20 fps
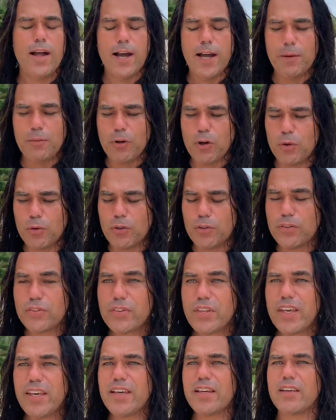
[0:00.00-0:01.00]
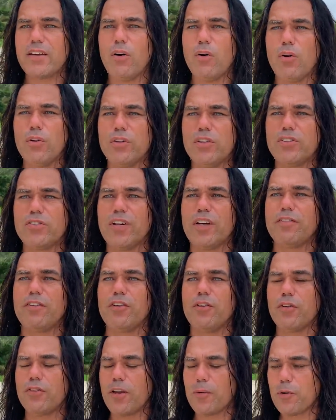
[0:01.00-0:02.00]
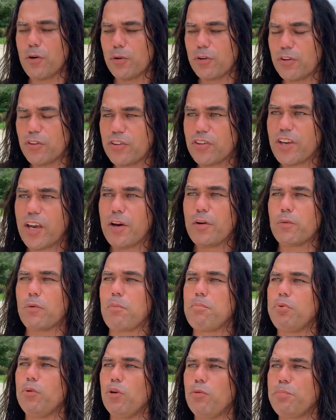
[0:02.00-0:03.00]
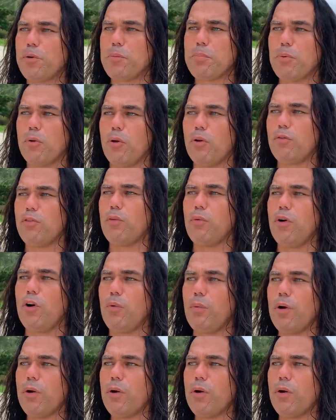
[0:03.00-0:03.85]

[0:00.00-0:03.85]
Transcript: I'm going to take all these revenues, I'm going to share it with poor people all over the world.